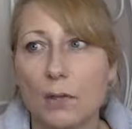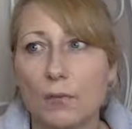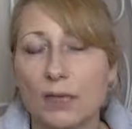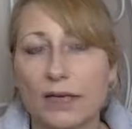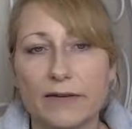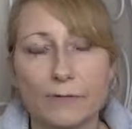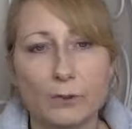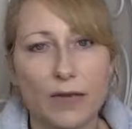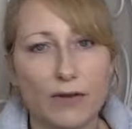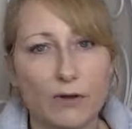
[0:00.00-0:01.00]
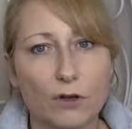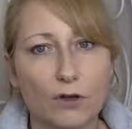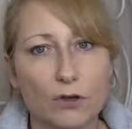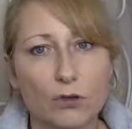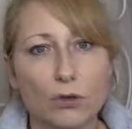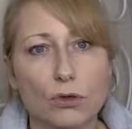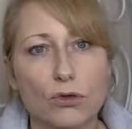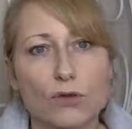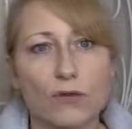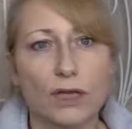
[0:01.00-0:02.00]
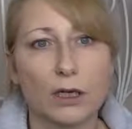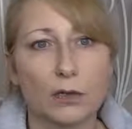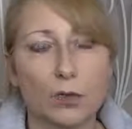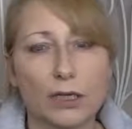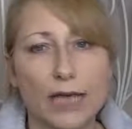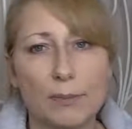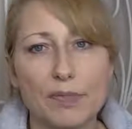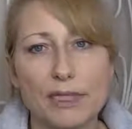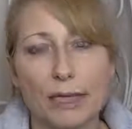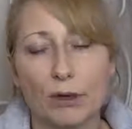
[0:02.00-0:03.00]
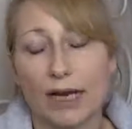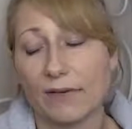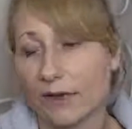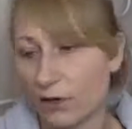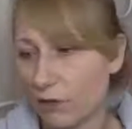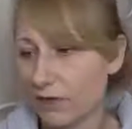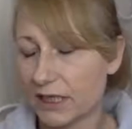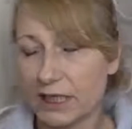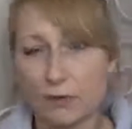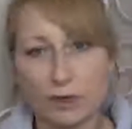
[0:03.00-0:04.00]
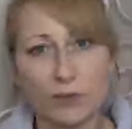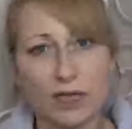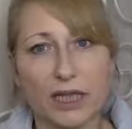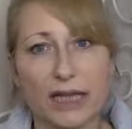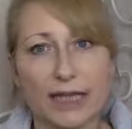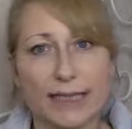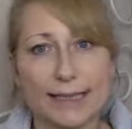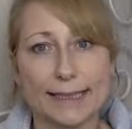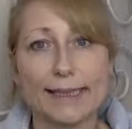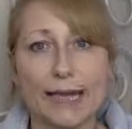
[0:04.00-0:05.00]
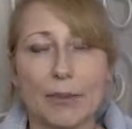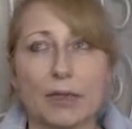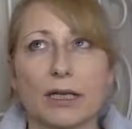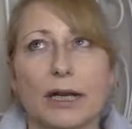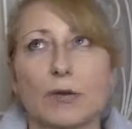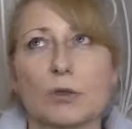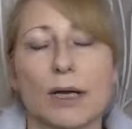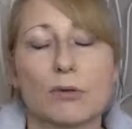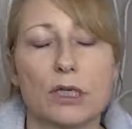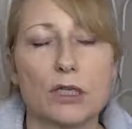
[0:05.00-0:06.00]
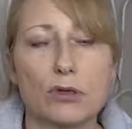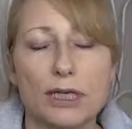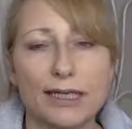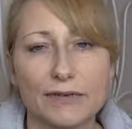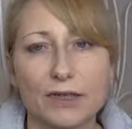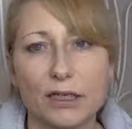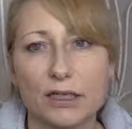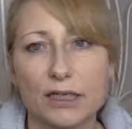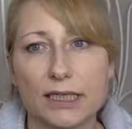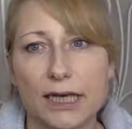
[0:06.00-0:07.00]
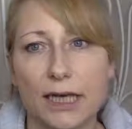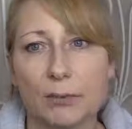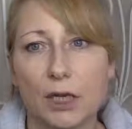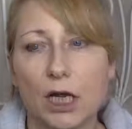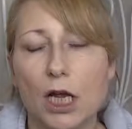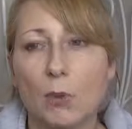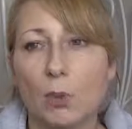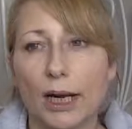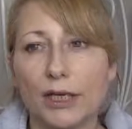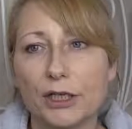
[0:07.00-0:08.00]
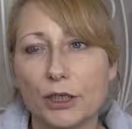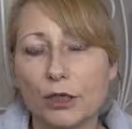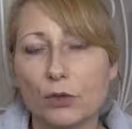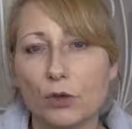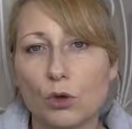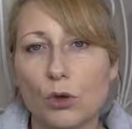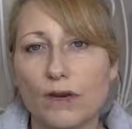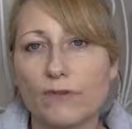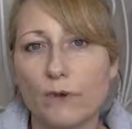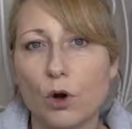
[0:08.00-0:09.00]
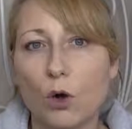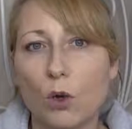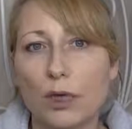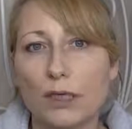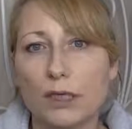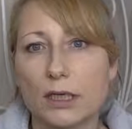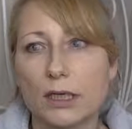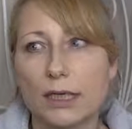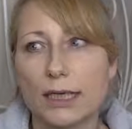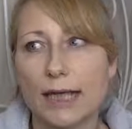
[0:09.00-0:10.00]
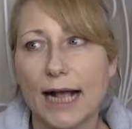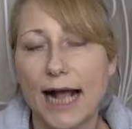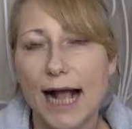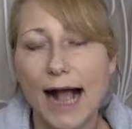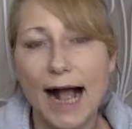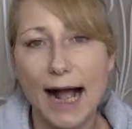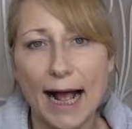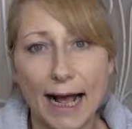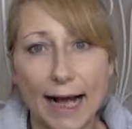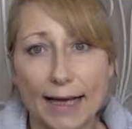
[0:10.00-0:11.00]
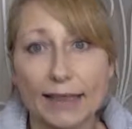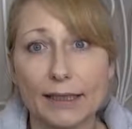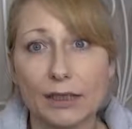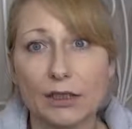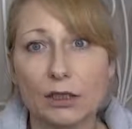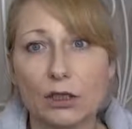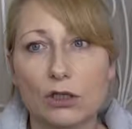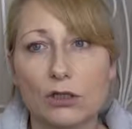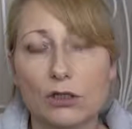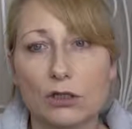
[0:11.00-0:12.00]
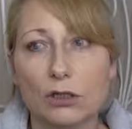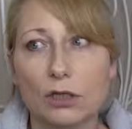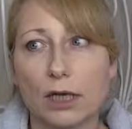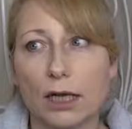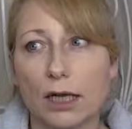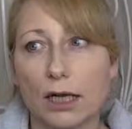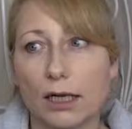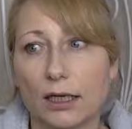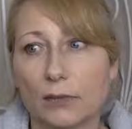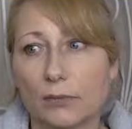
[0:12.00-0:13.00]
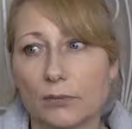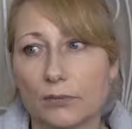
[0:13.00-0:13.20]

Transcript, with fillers: believes we have control over what happens in our life and obviously there was something there that didn't happen and that was why it was hugely difficult at the time but I knew going forward I could um,